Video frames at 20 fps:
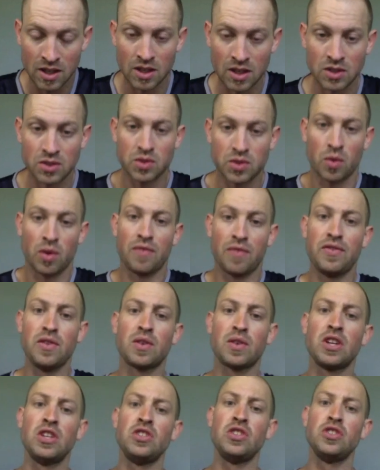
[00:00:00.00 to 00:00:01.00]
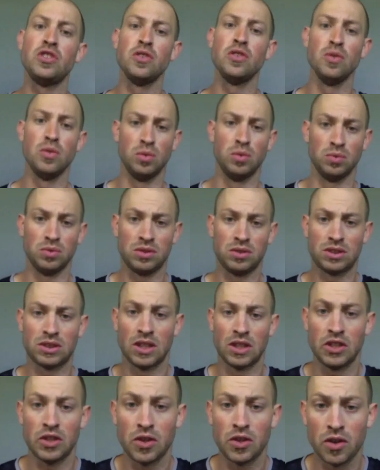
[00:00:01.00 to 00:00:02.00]
So if you can
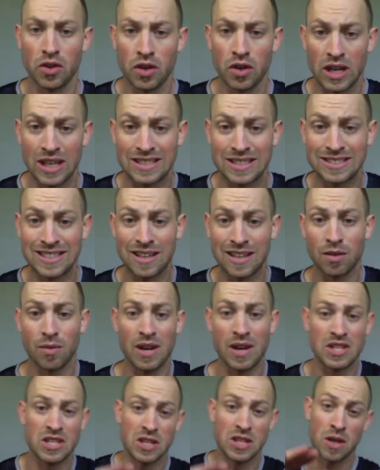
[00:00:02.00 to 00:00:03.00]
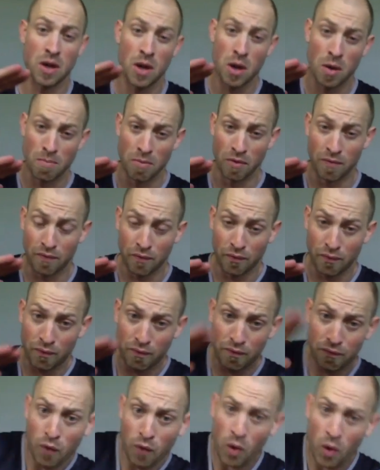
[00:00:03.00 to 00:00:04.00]
use your acceleration
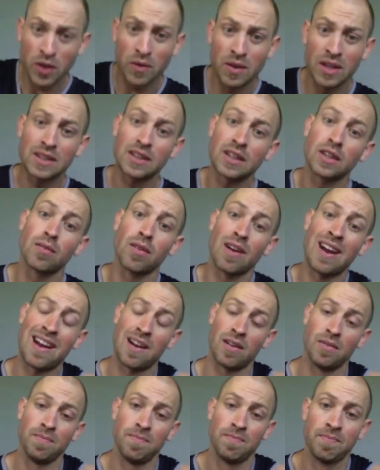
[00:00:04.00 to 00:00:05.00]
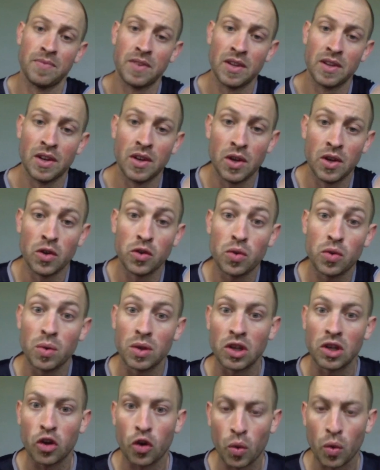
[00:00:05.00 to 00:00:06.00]
before you hit the ground to
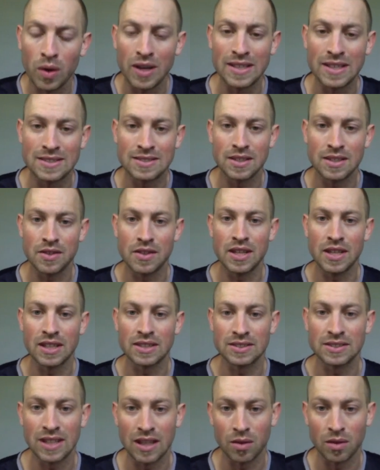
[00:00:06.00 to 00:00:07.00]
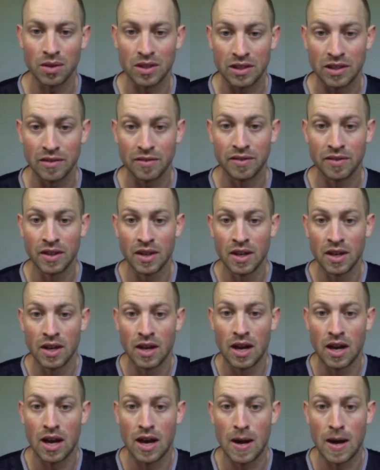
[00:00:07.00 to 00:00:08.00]
increase the accelerative
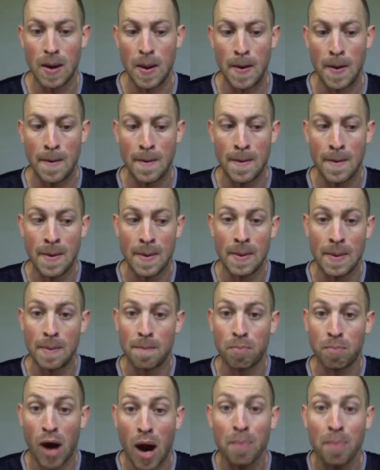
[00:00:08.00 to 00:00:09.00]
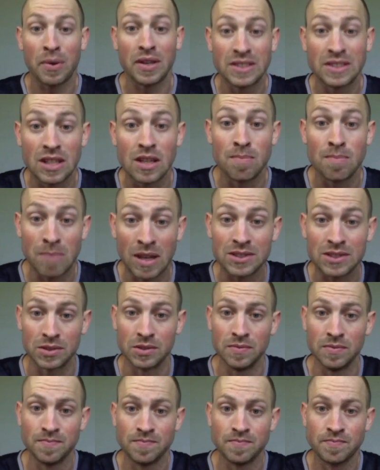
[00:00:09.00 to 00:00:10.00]
properties of the
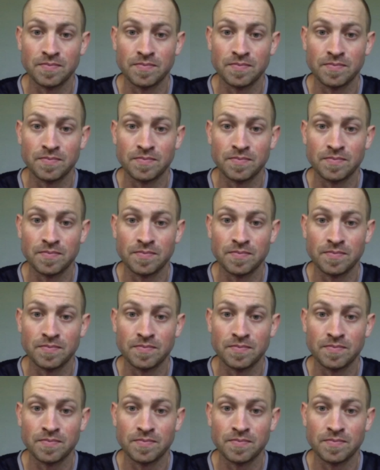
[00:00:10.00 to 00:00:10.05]
muscle,